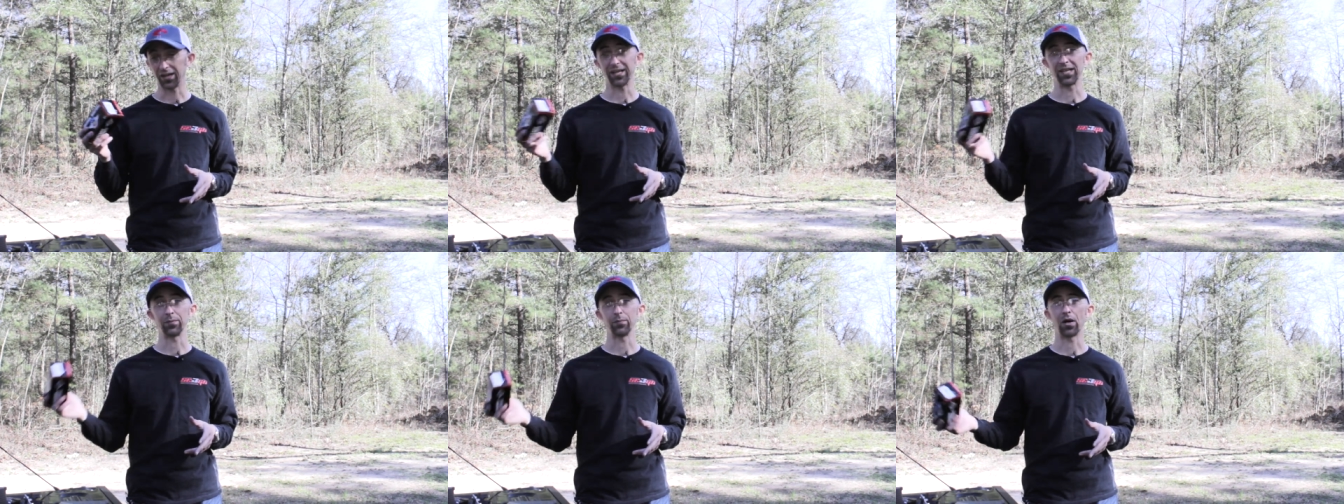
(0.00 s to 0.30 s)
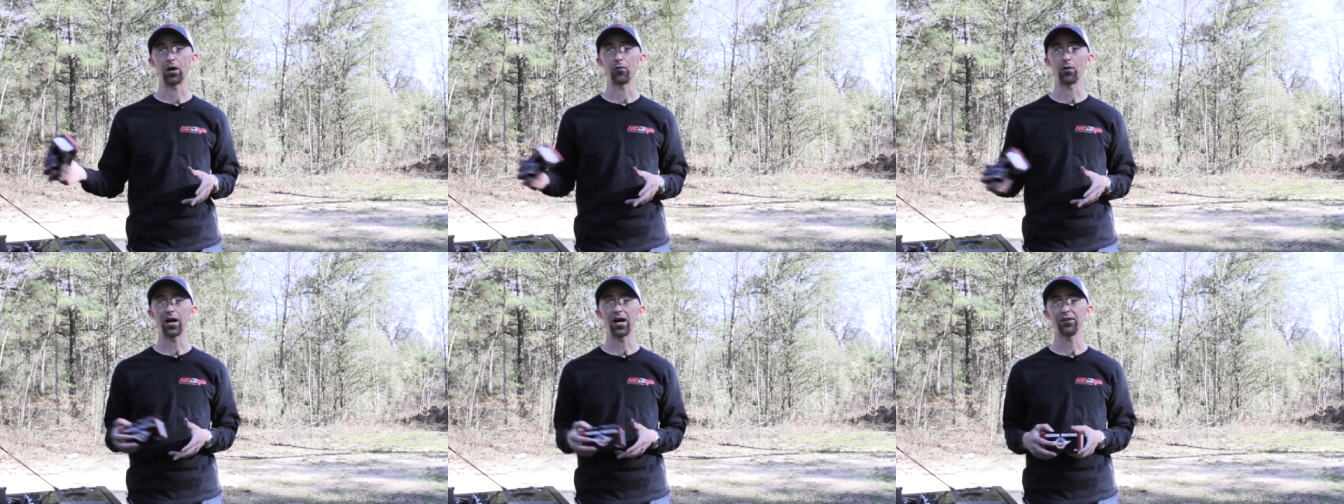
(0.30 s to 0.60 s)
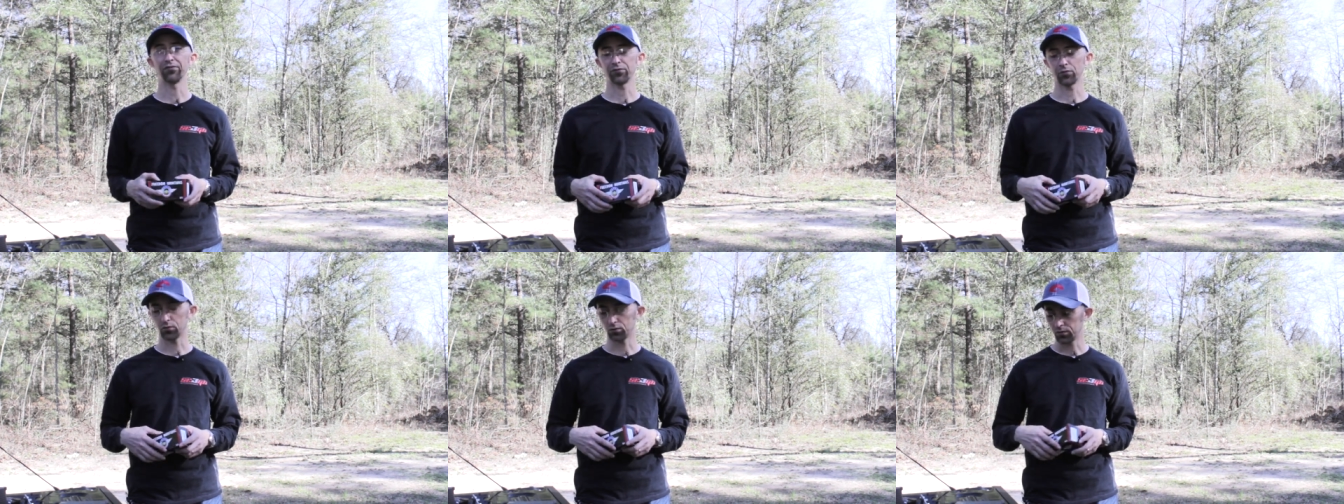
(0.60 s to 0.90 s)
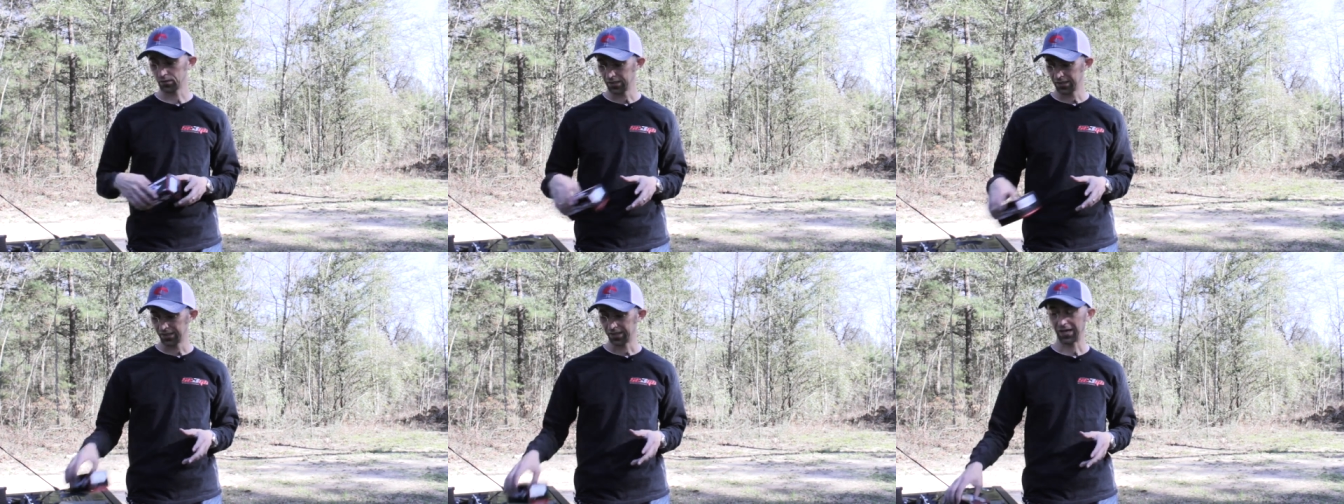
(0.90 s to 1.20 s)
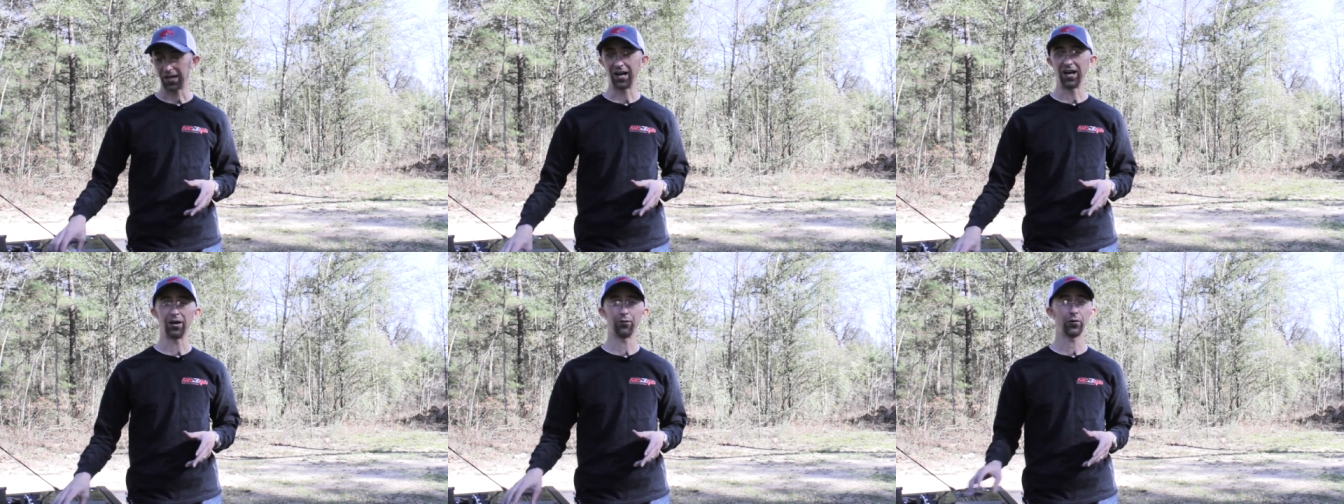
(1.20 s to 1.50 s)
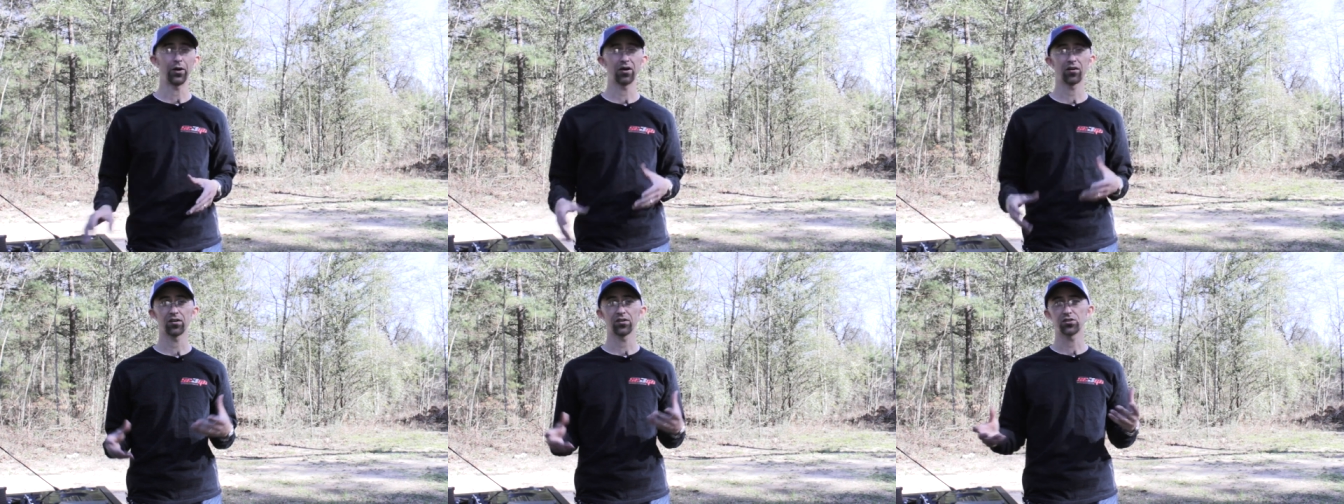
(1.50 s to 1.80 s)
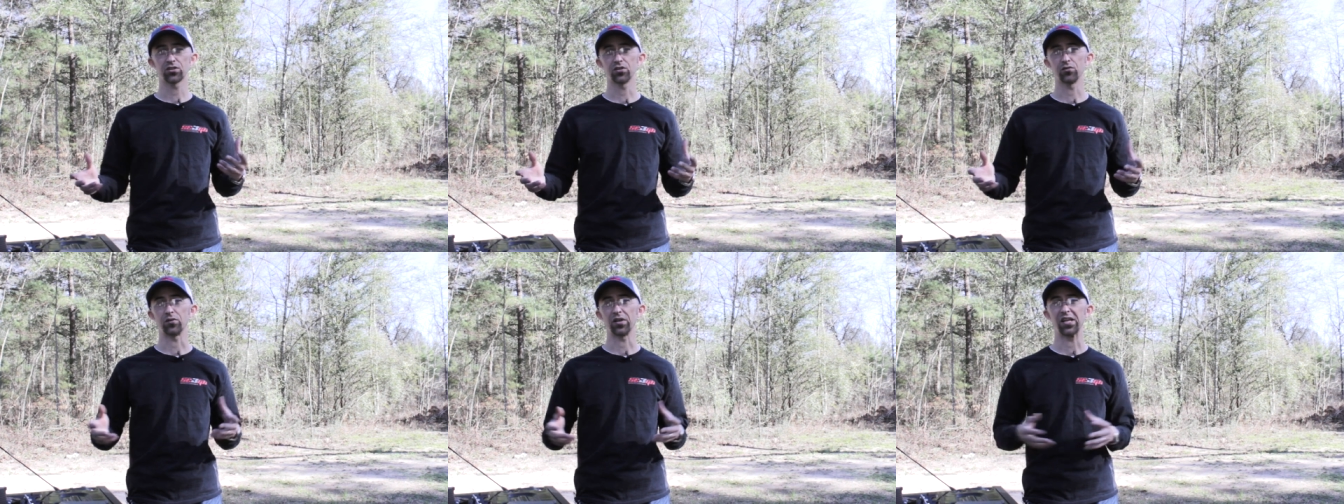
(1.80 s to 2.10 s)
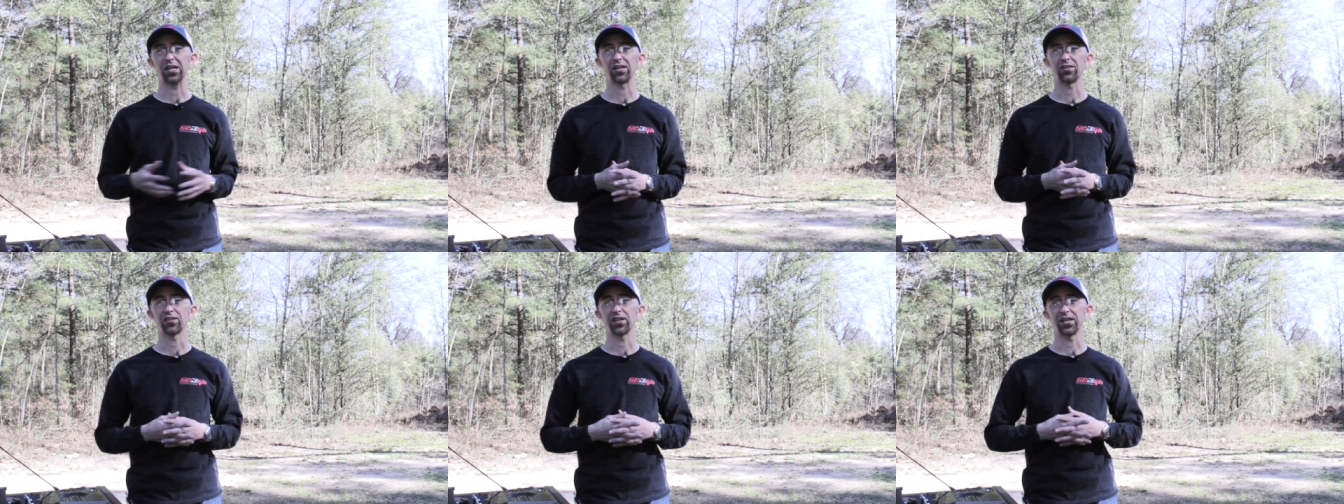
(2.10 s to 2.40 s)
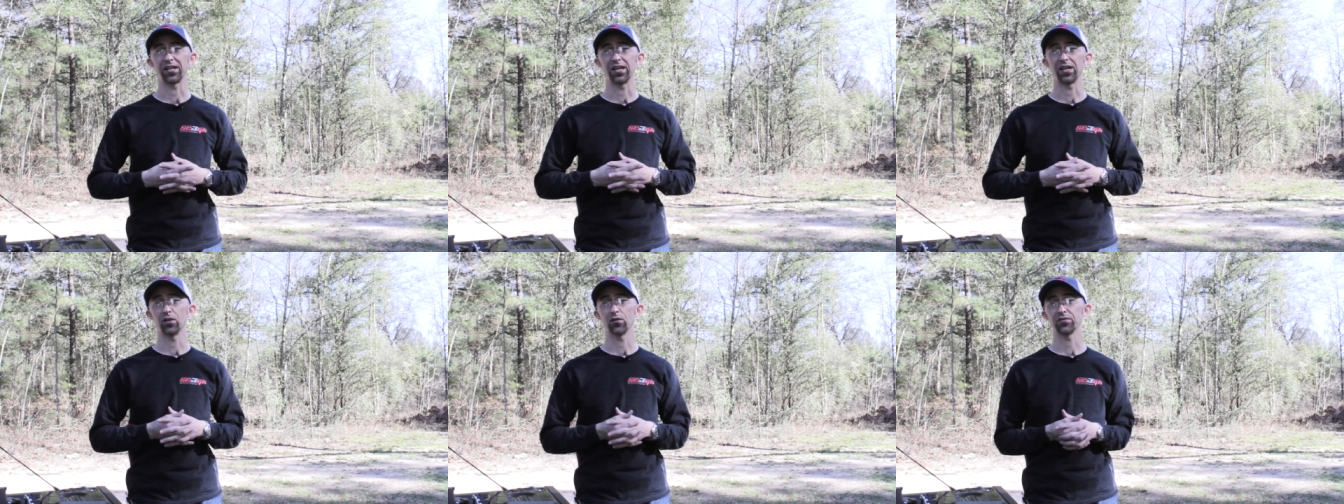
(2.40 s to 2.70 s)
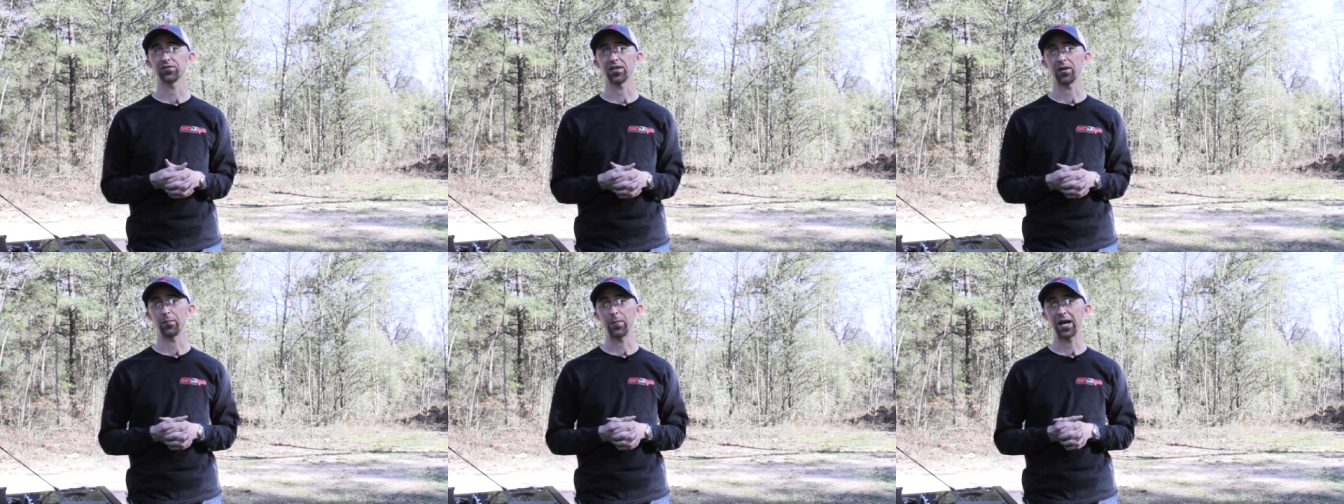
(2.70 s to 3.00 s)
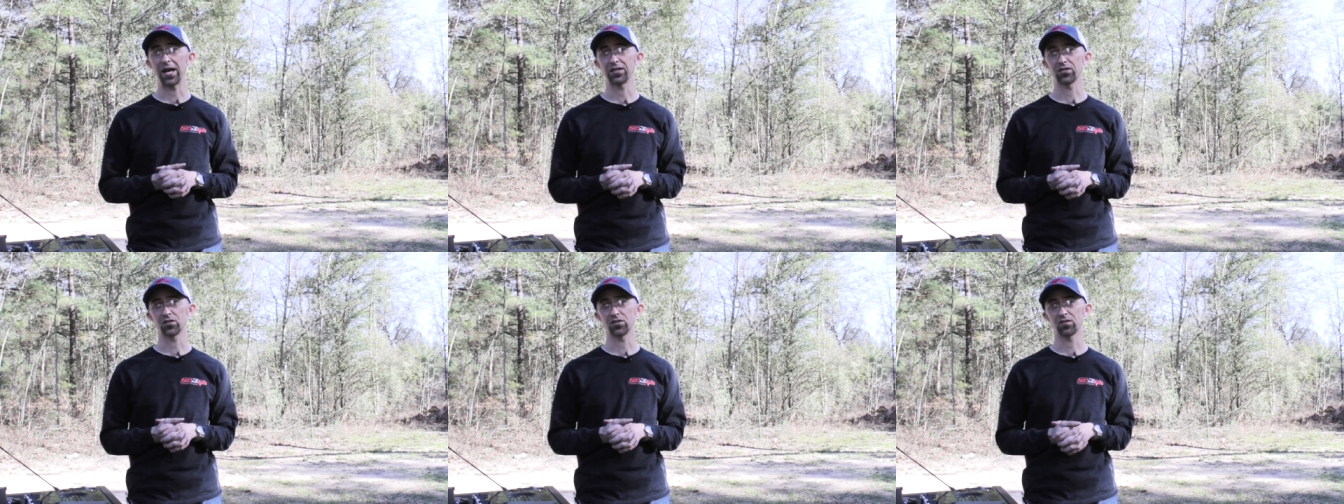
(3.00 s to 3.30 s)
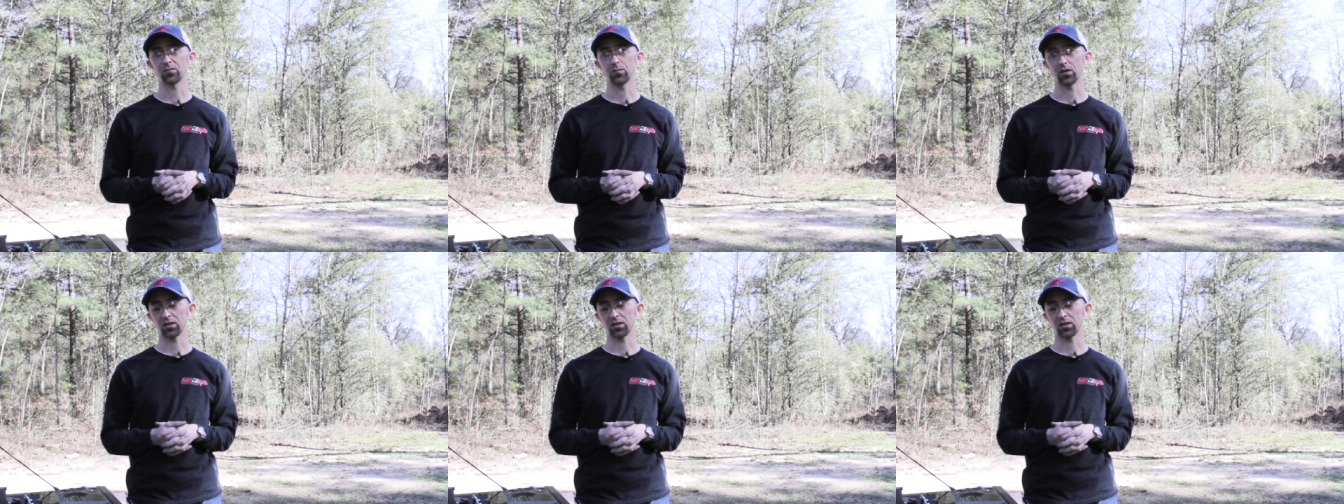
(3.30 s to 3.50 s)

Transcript: in my rifle. I rarely shoot anything else at matches